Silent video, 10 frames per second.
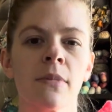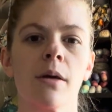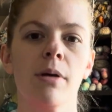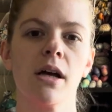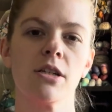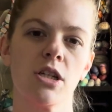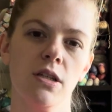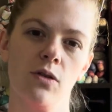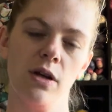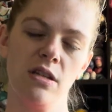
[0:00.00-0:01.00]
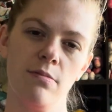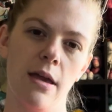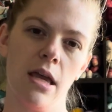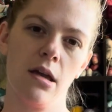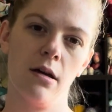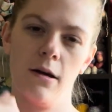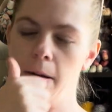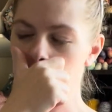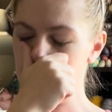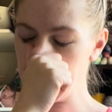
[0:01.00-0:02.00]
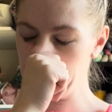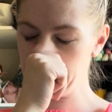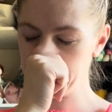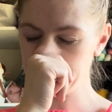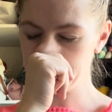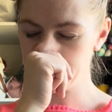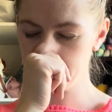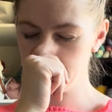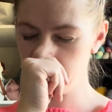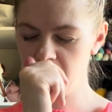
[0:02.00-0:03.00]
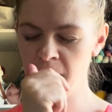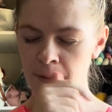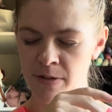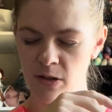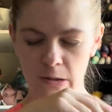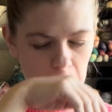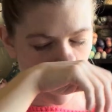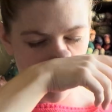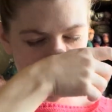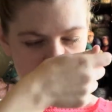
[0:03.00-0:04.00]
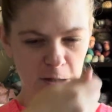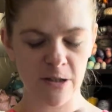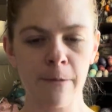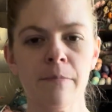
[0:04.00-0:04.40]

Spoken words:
because she's going to make, oh, I'm so sorry about my nose.